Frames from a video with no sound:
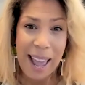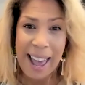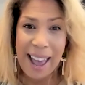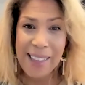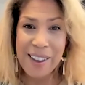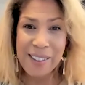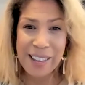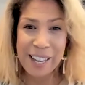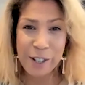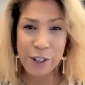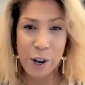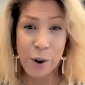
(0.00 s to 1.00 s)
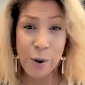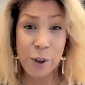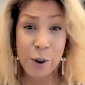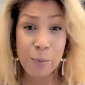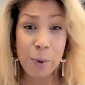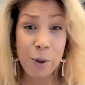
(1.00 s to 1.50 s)
and that they show
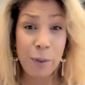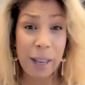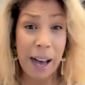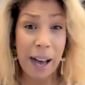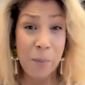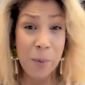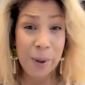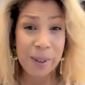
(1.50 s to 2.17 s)
you're moving up